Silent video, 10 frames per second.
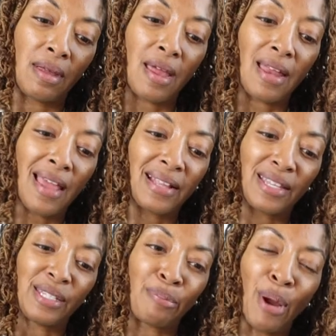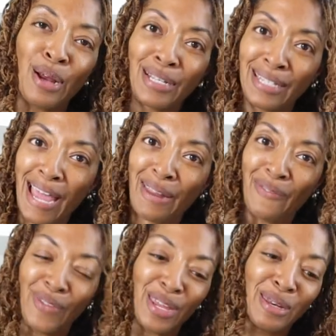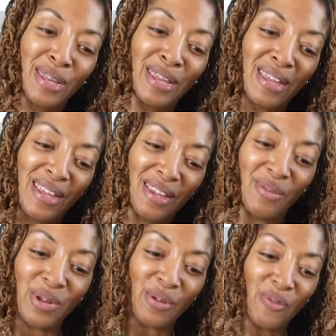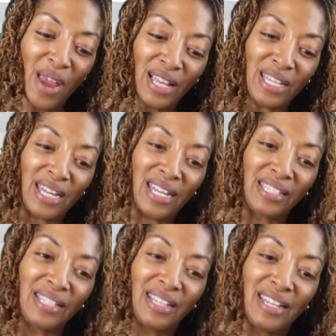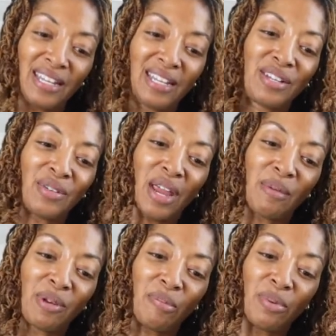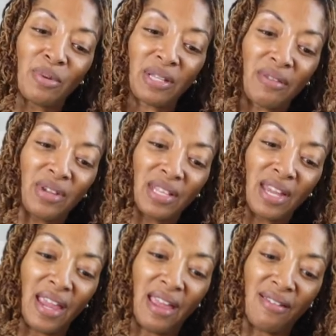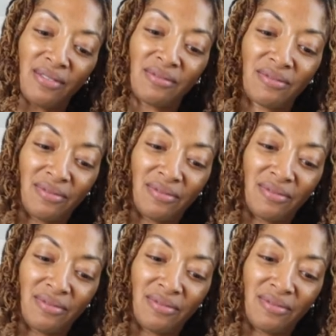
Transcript: I like this part. It's kind of fun when you finally get to the end and you're able to pull everything out.